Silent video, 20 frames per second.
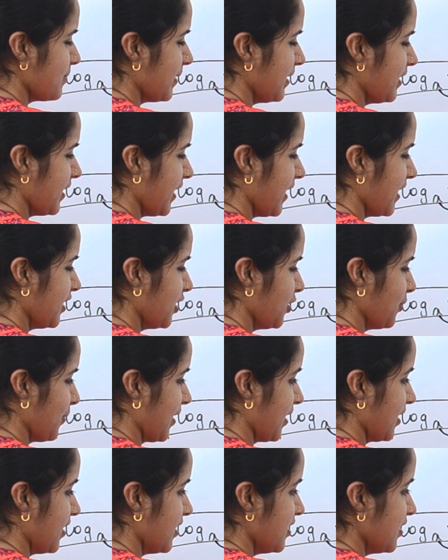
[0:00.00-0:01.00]
but 81.
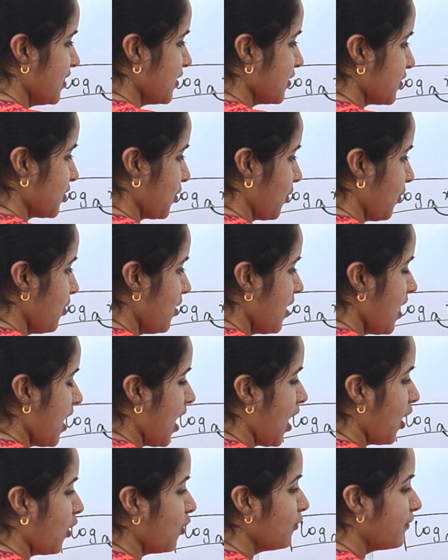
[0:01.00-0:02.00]
So
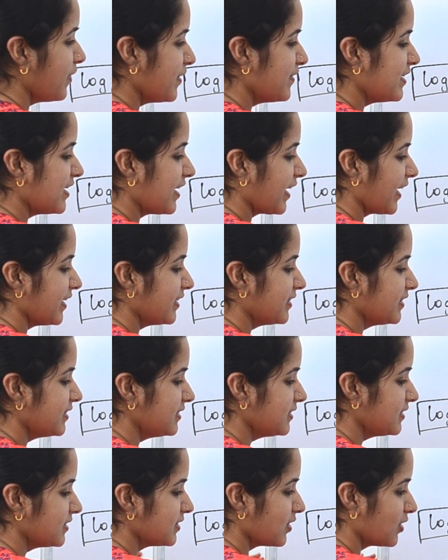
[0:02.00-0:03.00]
how we will write this?
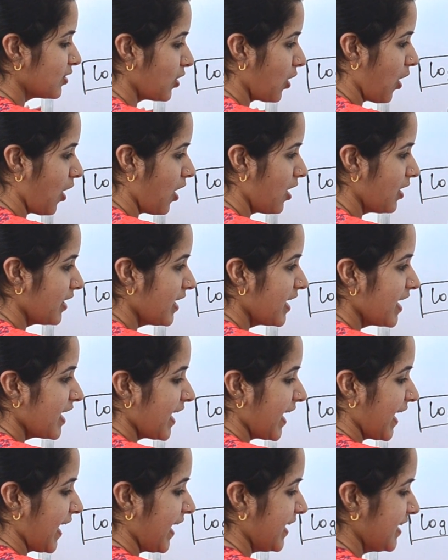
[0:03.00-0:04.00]
Log
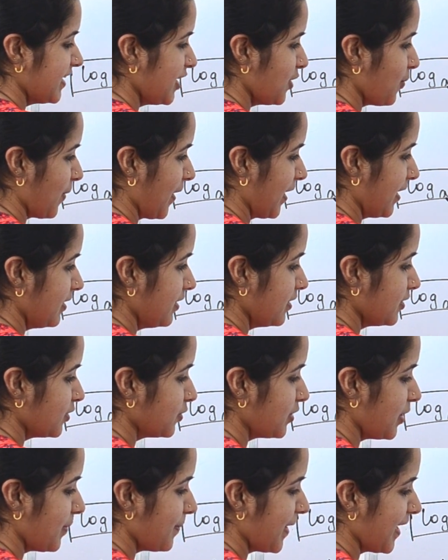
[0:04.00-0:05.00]
81 to
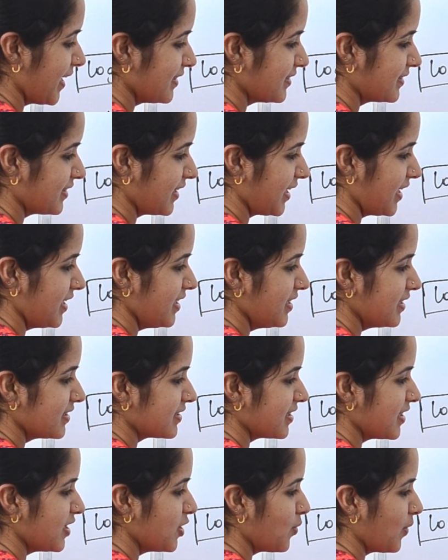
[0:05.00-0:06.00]
the base 3 is
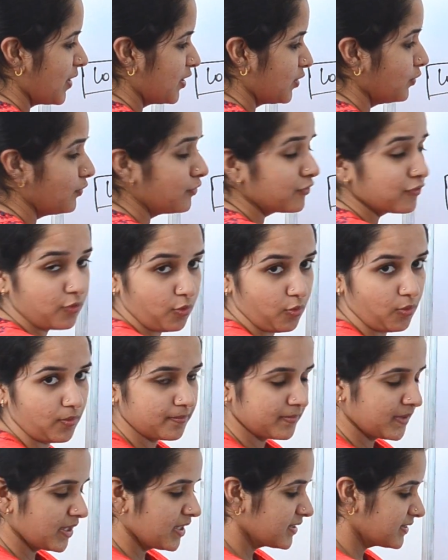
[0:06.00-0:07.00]
equal to 4.
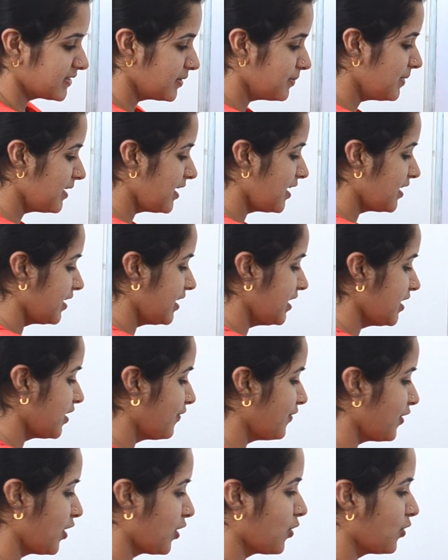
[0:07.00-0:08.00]
Similarly, now
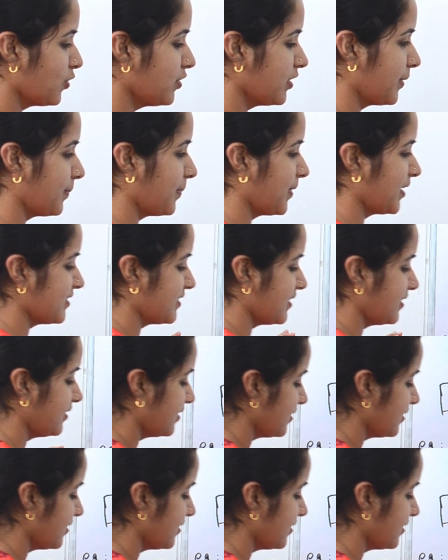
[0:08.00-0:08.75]
we are going to represent